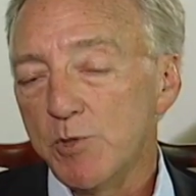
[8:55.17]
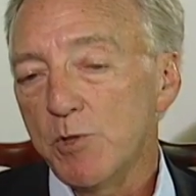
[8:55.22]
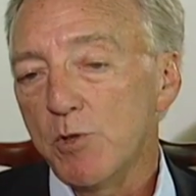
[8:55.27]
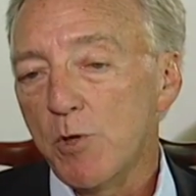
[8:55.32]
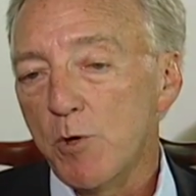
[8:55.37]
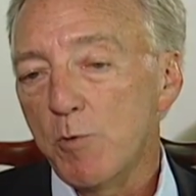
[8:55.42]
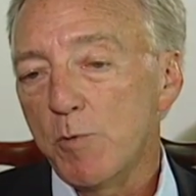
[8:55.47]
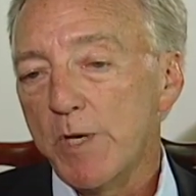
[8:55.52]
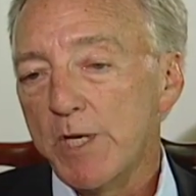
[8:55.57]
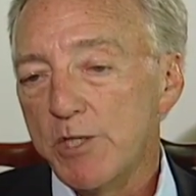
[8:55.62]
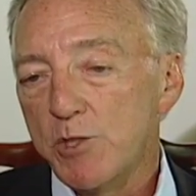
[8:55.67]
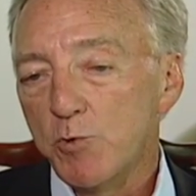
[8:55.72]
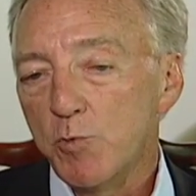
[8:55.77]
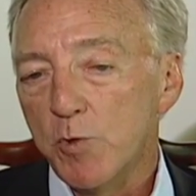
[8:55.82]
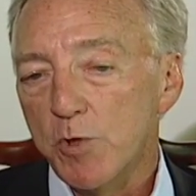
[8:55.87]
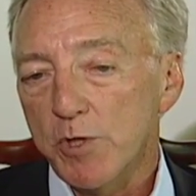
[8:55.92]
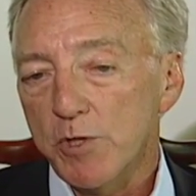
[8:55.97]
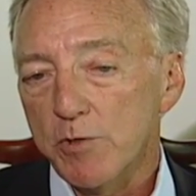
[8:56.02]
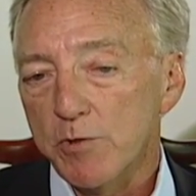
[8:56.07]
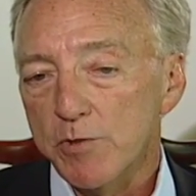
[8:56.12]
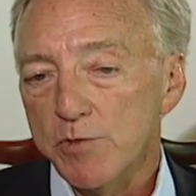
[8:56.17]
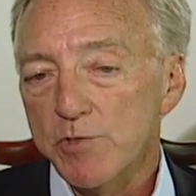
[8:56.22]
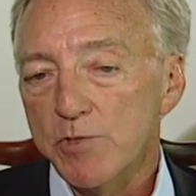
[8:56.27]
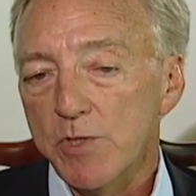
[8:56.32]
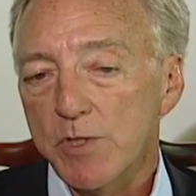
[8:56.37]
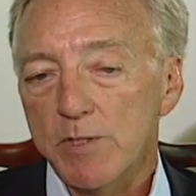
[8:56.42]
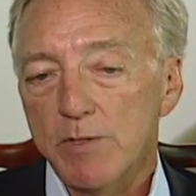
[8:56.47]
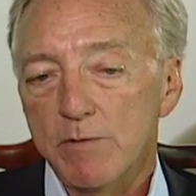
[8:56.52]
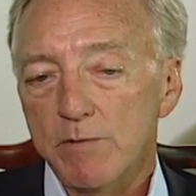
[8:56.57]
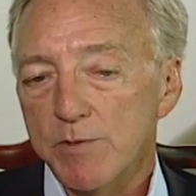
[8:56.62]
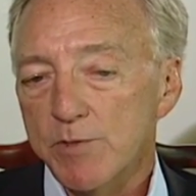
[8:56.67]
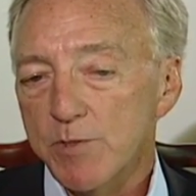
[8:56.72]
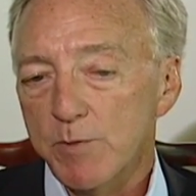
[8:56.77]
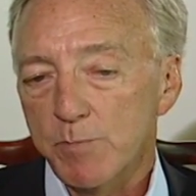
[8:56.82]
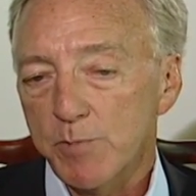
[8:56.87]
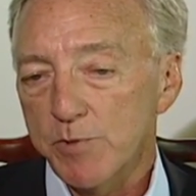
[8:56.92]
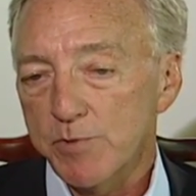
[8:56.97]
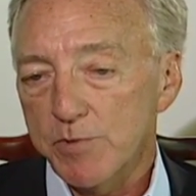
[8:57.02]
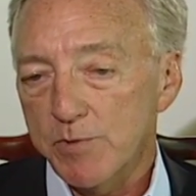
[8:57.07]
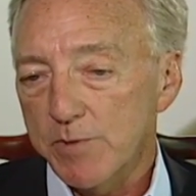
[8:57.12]
to low wage workers, and there are
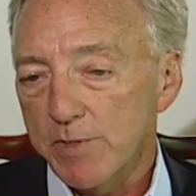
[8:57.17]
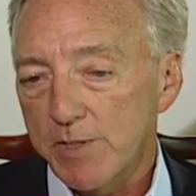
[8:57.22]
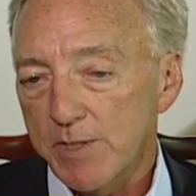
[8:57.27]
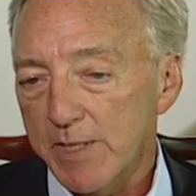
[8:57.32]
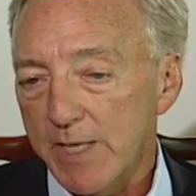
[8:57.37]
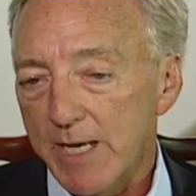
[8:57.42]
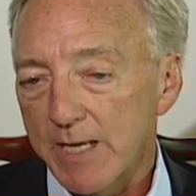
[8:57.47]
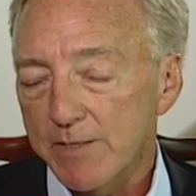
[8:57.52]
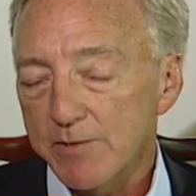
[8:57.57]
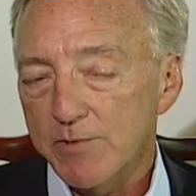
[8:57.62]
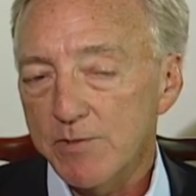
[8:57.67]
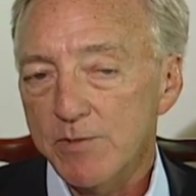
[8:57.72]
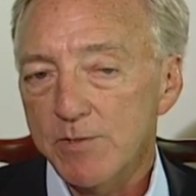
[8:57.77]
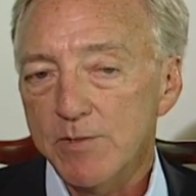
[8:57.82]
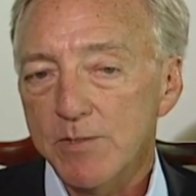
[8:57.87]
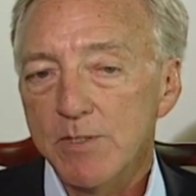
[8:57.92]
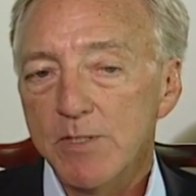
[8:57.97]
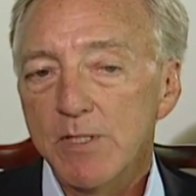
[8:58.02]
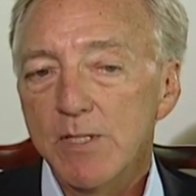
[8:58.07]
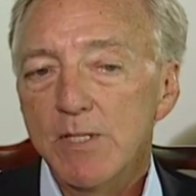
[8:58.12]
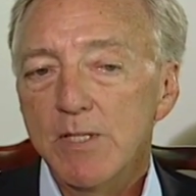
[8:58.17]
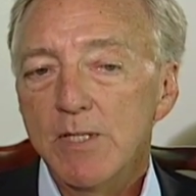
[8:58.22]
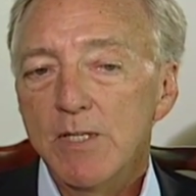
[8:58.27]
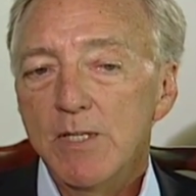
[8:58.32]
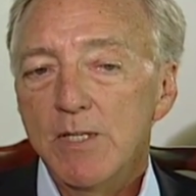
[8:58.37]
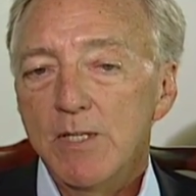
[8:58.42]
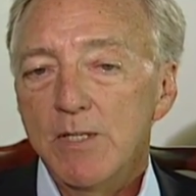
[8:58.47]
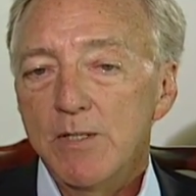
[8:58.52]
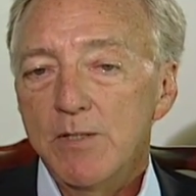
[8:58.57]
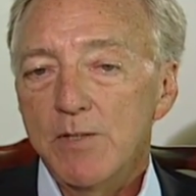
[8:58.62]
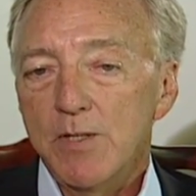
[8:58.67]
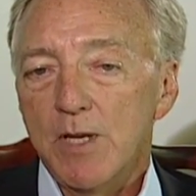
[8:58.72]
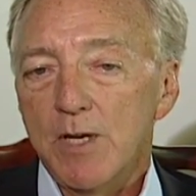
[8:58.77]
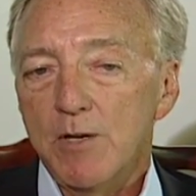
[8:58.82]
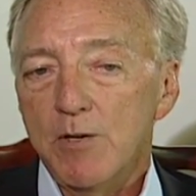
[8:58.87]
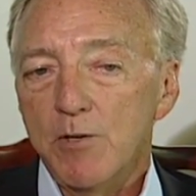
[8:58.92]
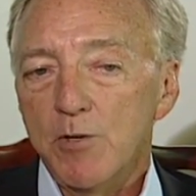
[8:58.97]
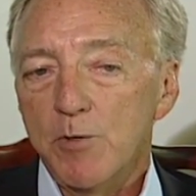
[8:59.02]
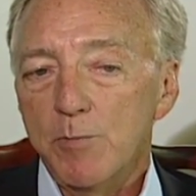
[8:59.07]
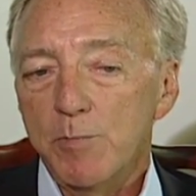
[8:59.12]
supposedly thousands, that
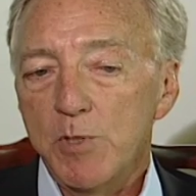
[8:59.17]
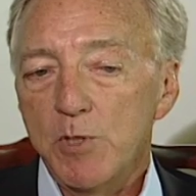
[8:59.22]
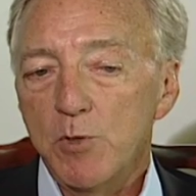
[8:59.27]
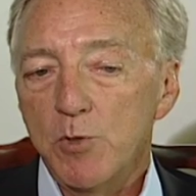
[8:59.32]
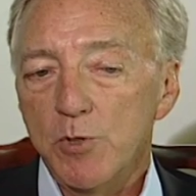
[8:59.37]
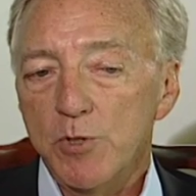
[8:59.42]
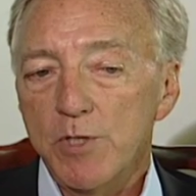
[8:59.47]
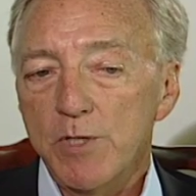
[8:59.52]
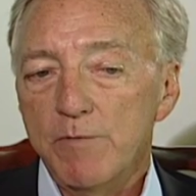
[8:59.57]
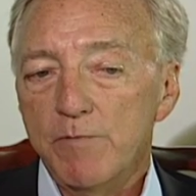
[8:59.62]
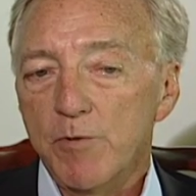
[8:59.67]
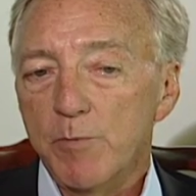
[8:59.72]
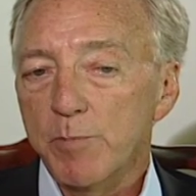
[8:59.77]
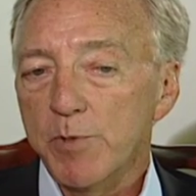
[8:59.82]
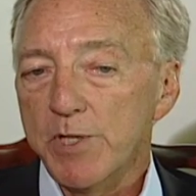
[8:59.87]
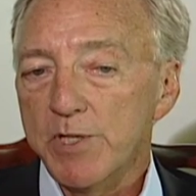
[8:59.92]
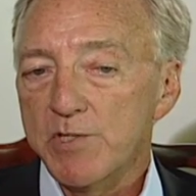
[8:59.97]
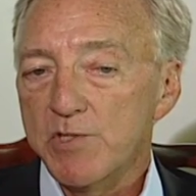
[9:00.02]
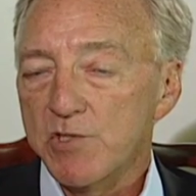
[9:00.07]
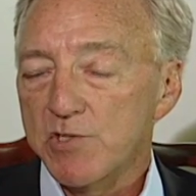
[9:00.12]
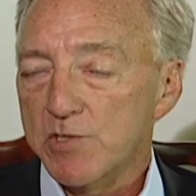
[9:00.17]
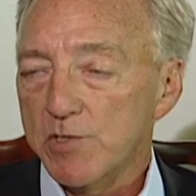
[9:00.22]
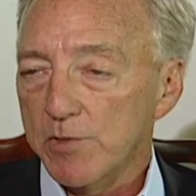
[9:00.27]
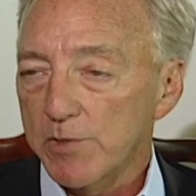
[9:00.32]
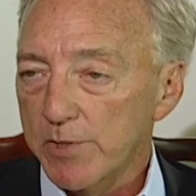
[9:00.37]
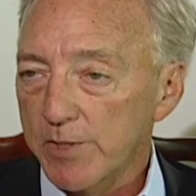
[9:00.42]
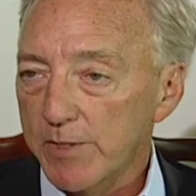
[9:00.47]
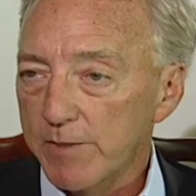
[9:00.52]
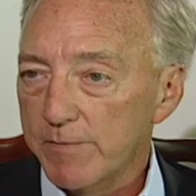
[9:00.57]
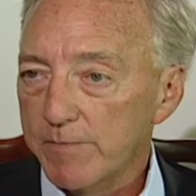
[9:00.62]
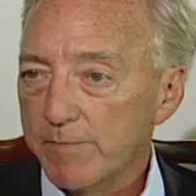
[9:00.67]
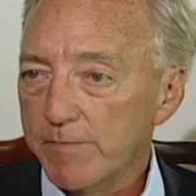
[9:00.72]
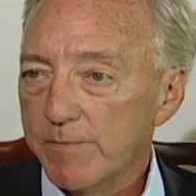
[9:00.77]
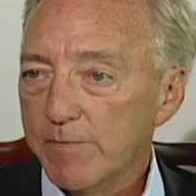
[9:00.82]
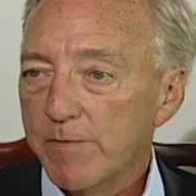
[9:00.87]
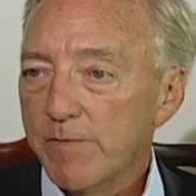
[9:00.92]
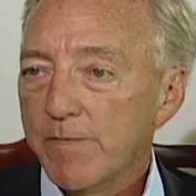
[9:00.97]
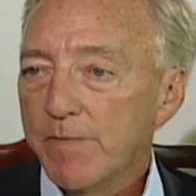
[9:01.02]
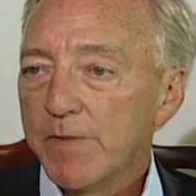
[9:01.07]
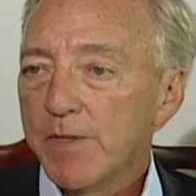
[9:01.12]
are going to be looking for places to live,
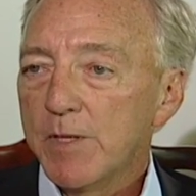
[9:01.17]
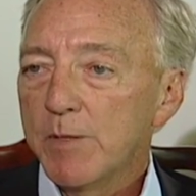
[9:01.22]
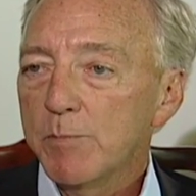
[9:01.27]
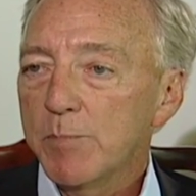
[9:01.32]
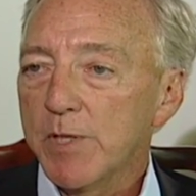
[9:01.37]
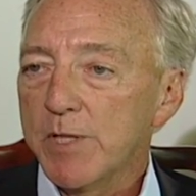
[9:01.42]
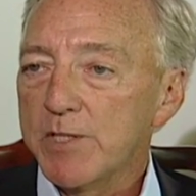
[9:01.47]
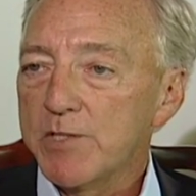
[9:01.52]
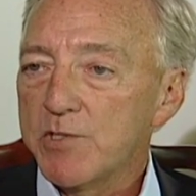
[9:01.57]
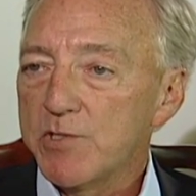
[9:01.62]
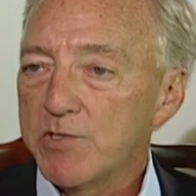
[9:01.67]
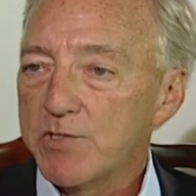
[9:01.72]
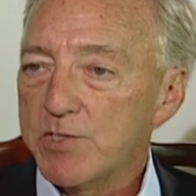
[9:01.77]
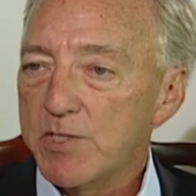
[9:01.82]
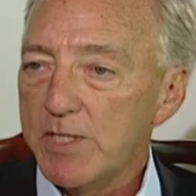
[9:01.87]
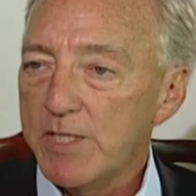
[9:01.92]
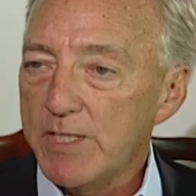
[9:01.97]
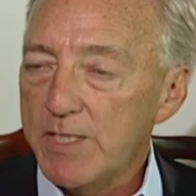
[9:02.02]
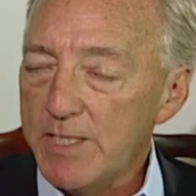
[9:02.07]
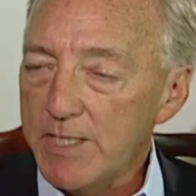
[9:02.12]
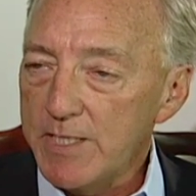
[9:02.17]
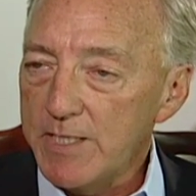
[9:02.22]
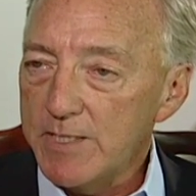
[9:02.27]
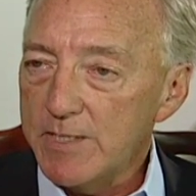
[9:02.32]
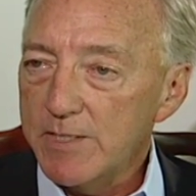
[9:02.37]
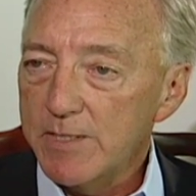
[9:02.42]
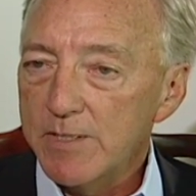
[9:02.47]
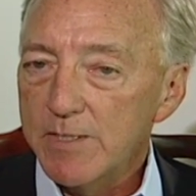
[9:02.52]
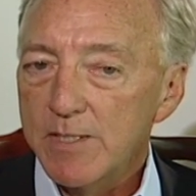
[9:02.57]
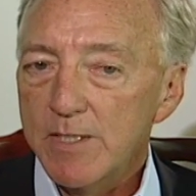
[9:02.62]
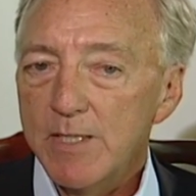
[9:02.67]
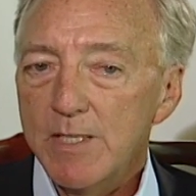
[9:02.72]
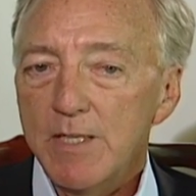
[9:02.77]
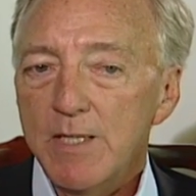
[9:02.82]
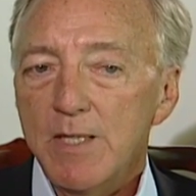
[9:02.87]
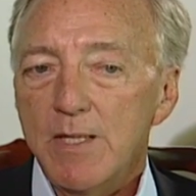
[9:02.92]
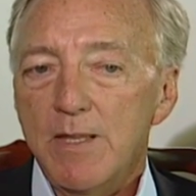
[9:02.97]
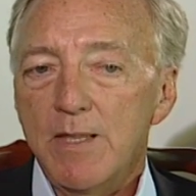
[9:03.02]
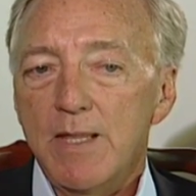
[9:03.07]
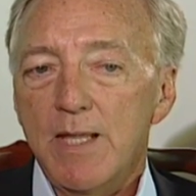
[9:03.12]
places to eat,
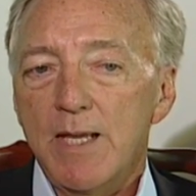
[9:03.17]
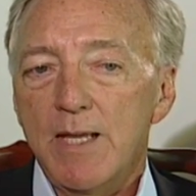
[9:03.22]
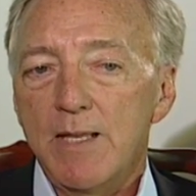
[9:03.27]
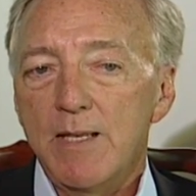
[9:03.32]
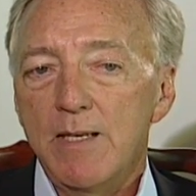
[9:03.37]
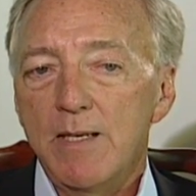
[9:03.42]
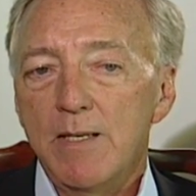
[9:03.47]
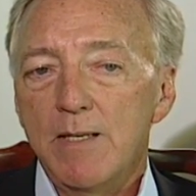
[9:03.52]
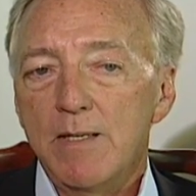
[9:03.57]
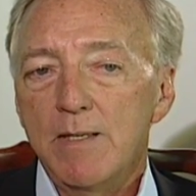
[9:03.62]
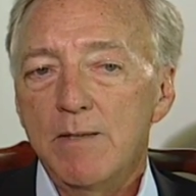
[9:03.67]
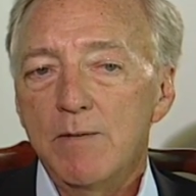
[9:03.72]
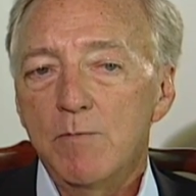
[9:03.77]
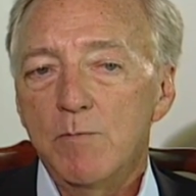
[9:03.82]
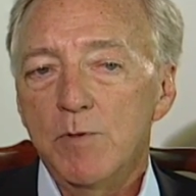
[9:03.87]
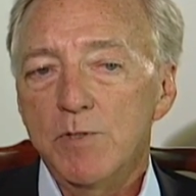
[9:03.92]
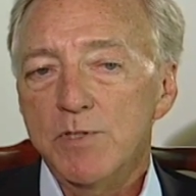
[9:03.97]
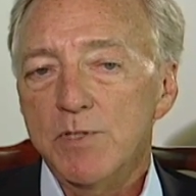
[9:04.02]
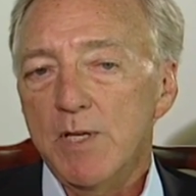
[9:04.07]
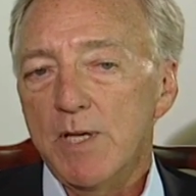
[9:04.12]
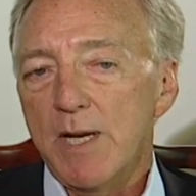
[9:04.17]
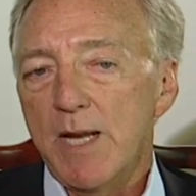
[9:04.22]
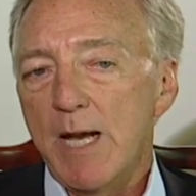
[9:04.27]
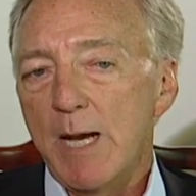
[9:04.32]
then what's going to